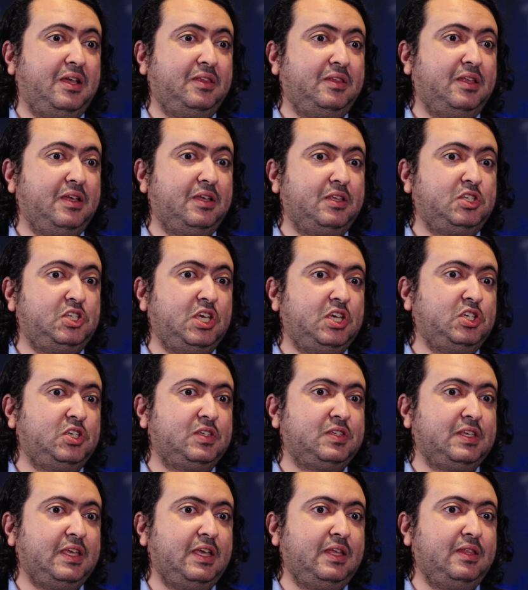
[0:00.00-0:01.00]
the
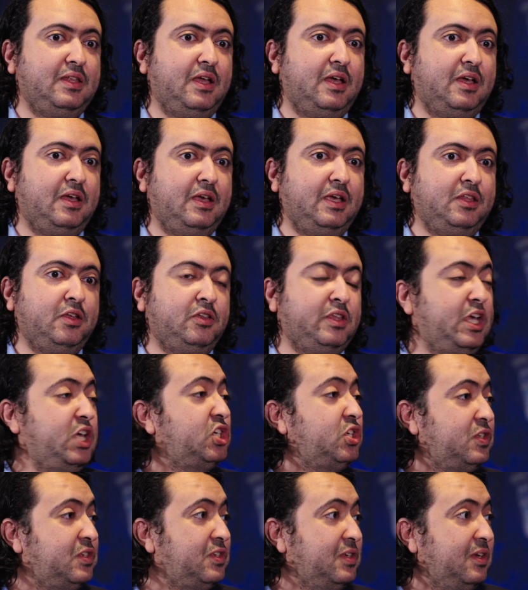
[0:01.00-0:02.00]
changes in
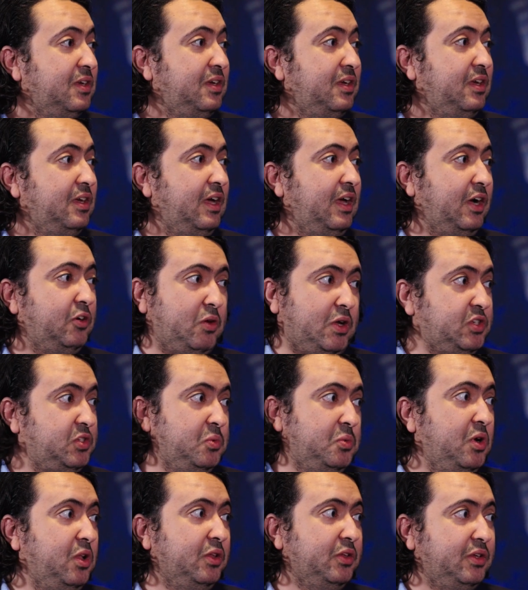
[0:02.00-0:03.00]
inundations across the
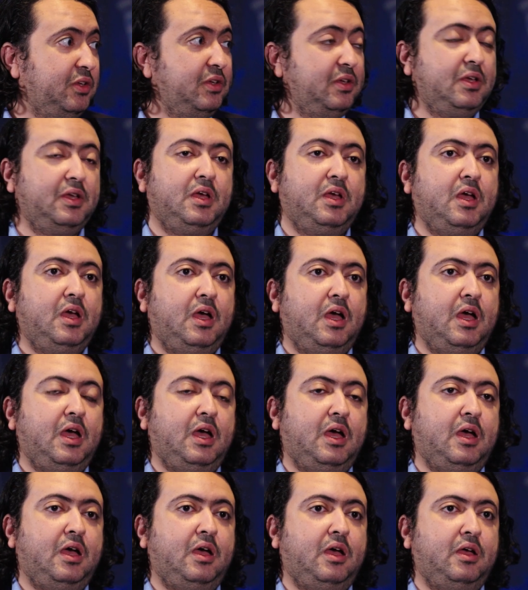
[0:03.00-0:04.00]
world.
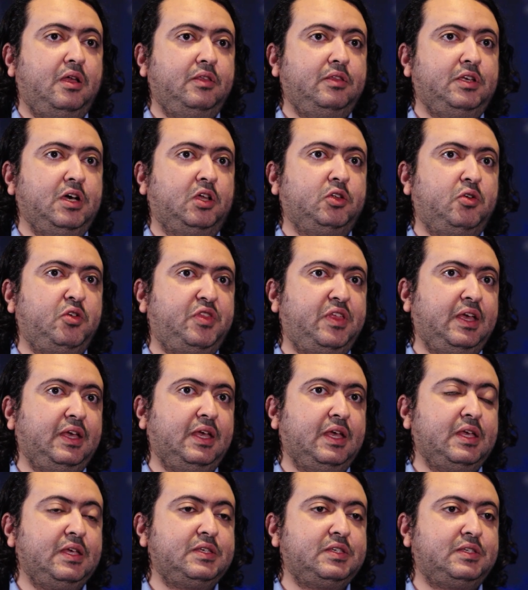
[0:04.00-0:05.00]
The other thing
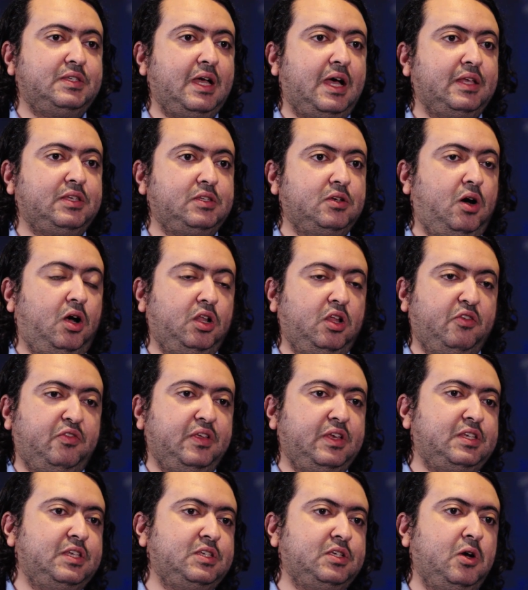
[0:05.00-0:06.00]
is that all of
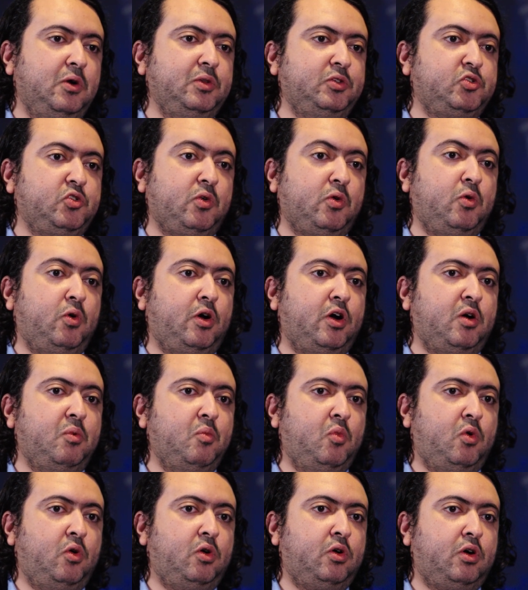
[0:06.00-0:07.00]
this is going to require
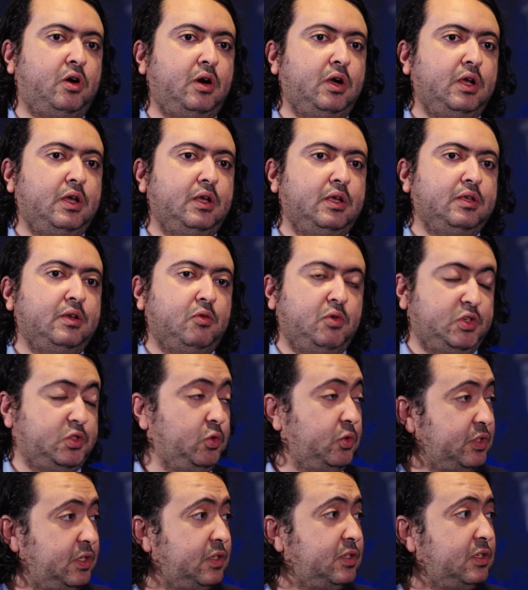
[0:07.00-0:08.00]
more
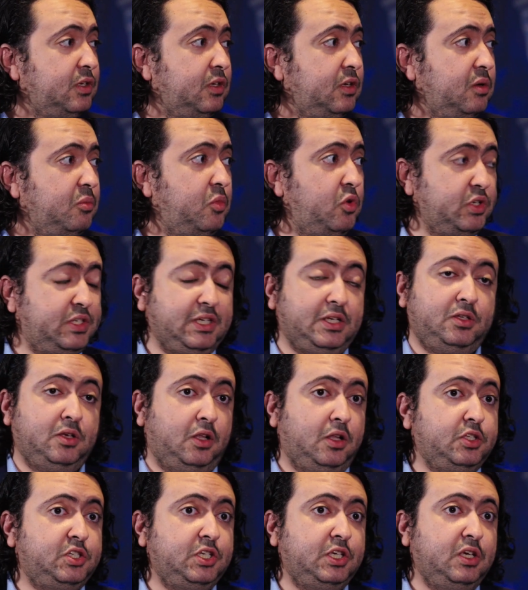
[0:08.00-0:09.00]
resources, more
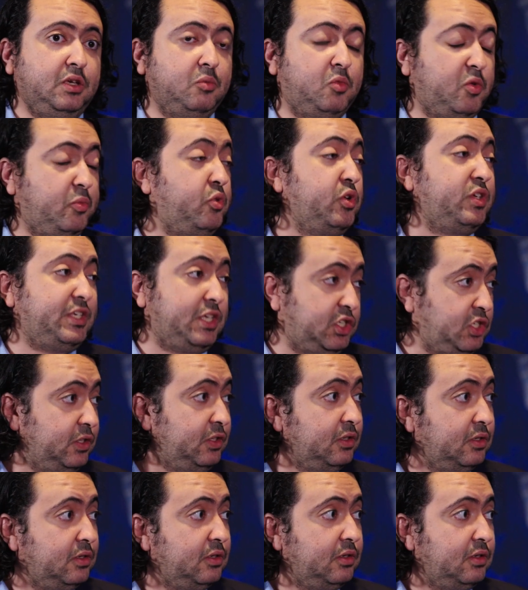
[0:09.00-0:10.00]
technology, more precision,
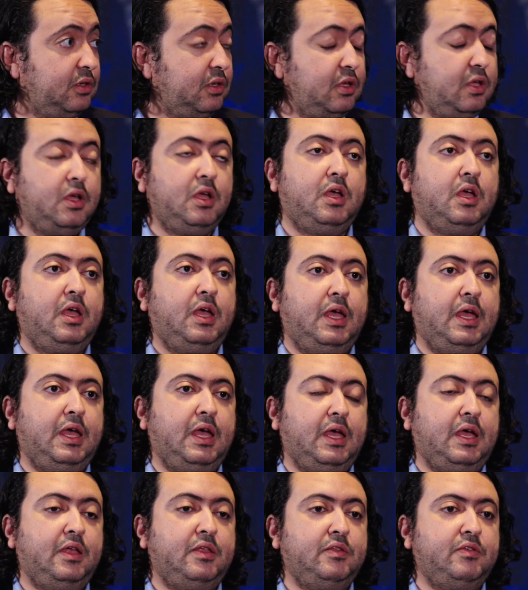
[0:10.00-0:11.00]

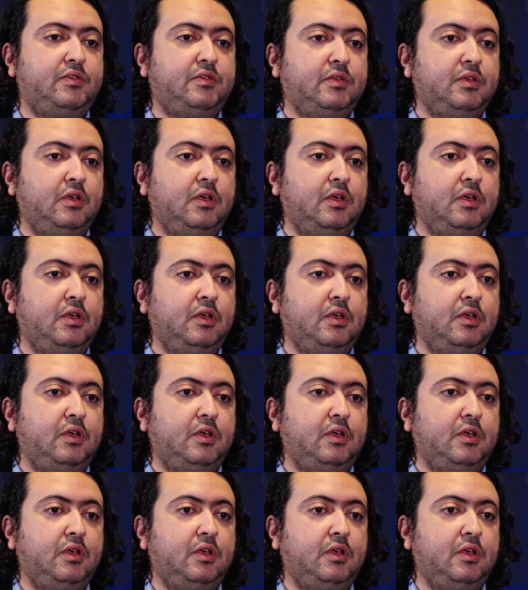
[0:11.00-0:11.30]
and